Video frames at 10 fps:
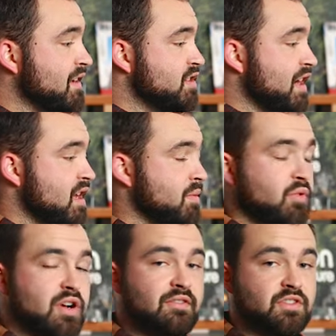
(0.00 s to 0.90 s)
makes the jacket a bit
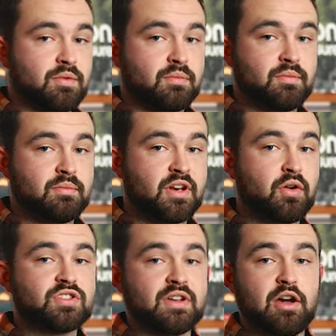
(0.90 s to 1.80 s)
more comfortable, but
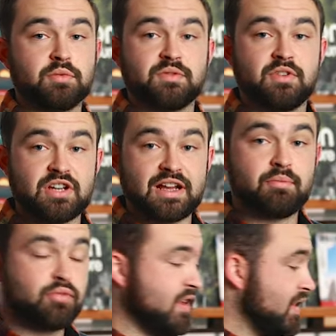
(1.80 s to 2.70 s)
it also helps the
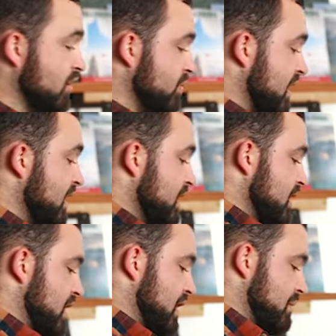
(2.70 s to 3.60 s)
jacket breathe a little bit
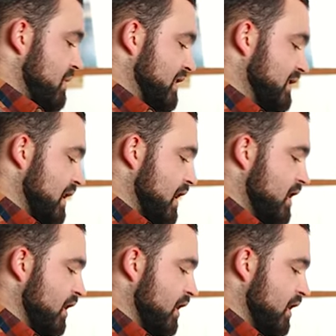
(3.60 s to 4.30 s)
and makes it a